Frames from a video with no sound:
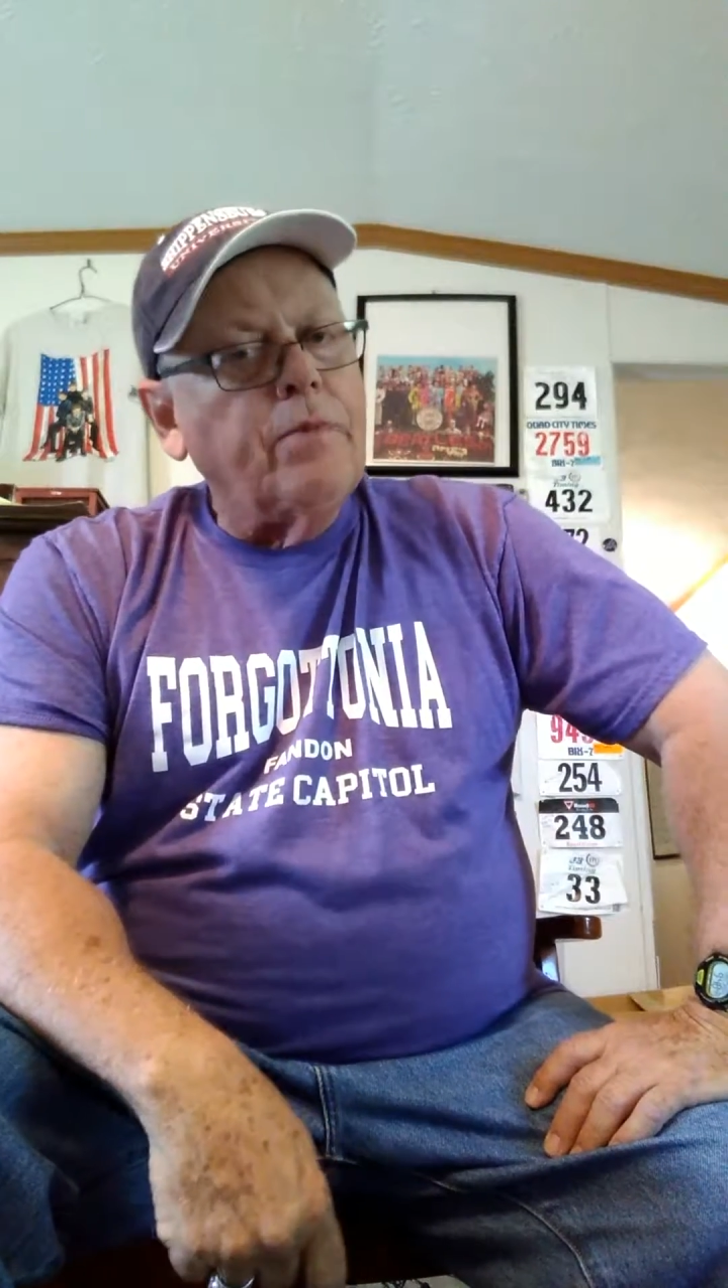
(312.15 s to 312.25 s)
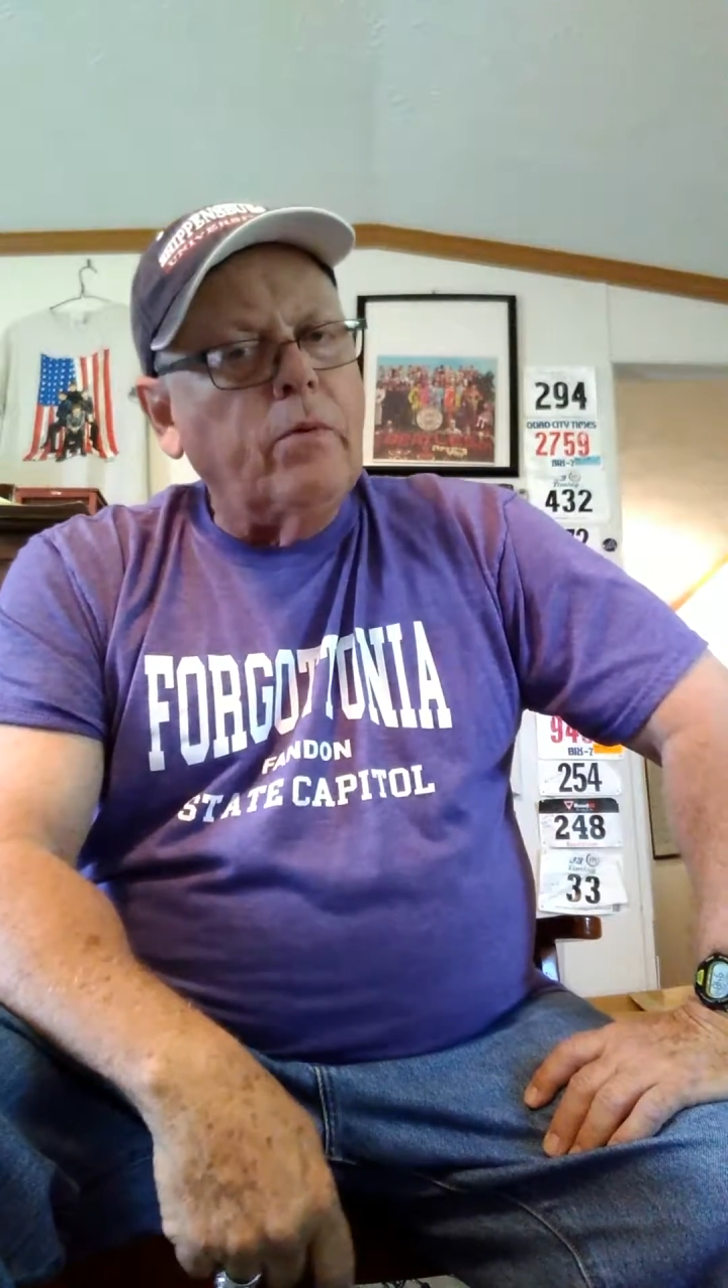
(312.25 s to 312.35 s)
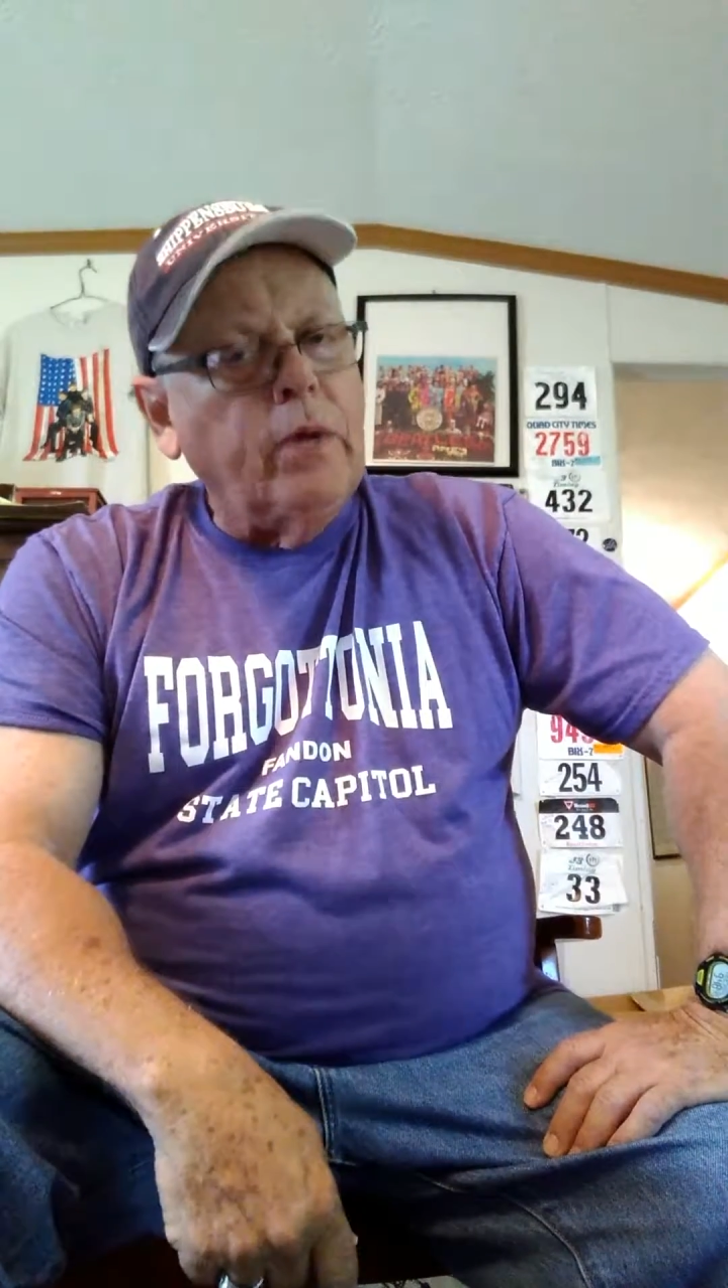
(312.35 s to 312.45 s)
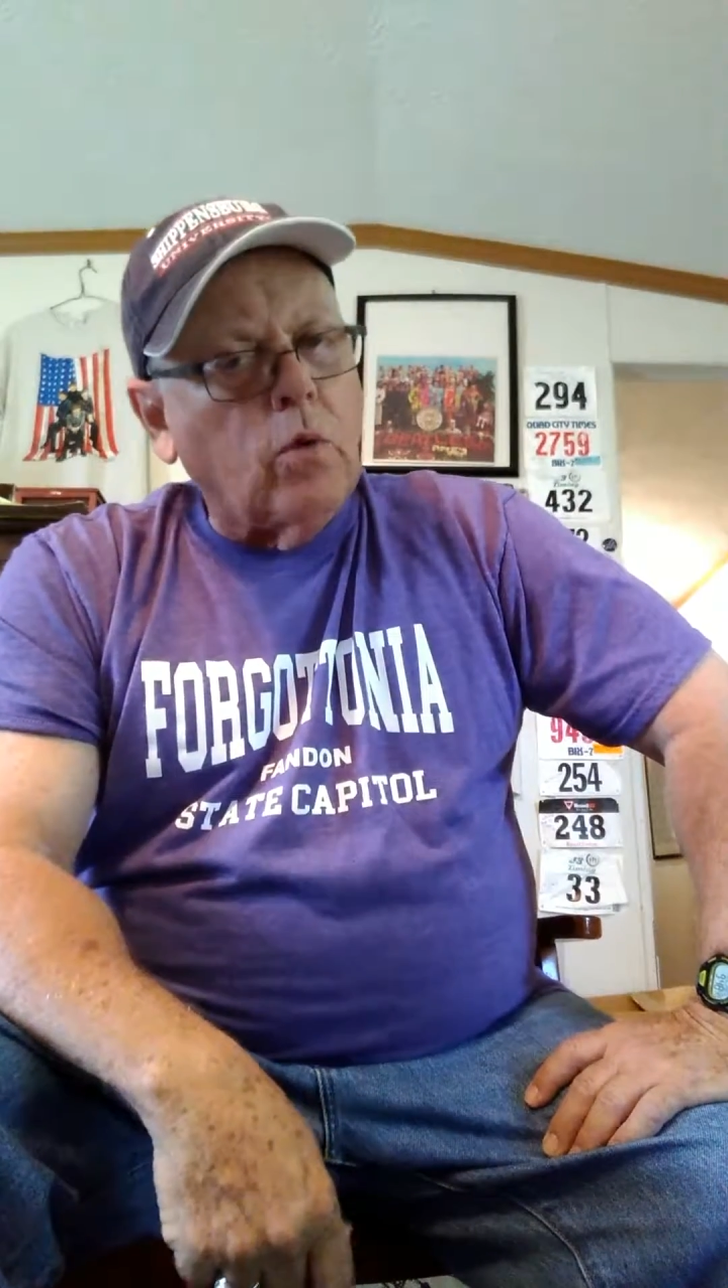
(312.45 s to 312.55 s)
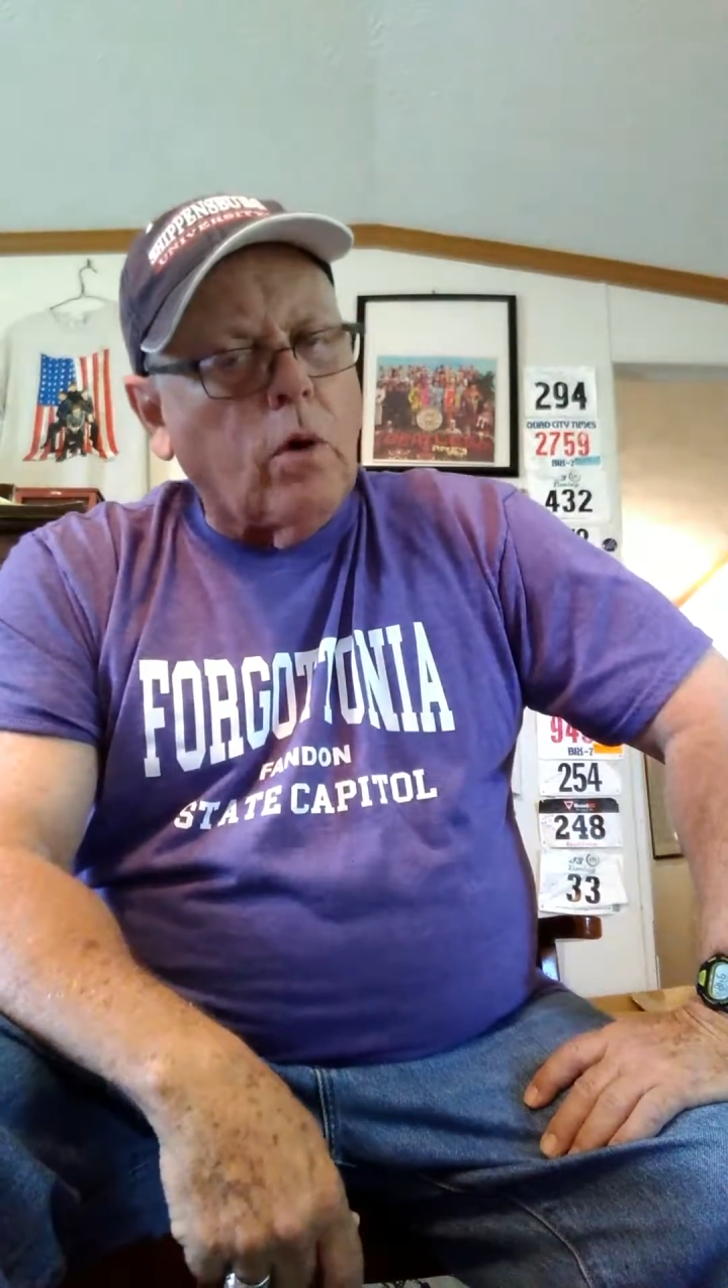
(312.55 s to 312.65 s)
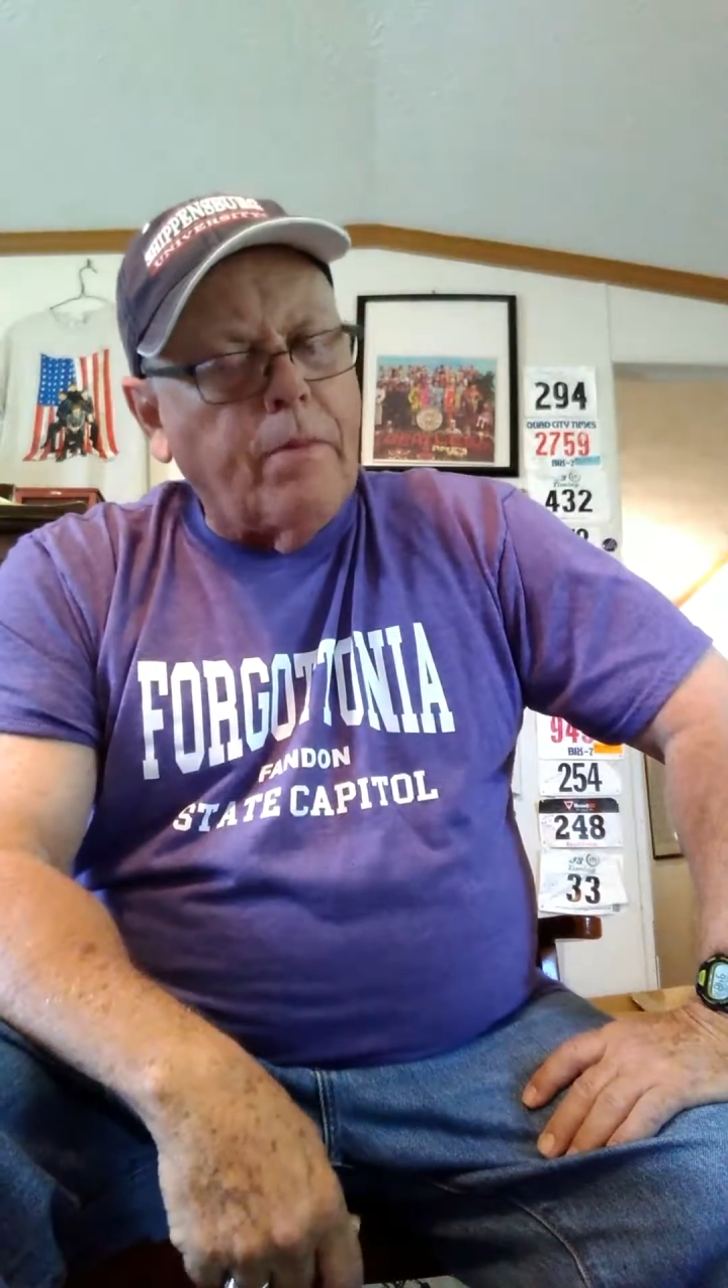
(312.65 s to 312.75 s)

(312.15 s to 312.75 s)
but we were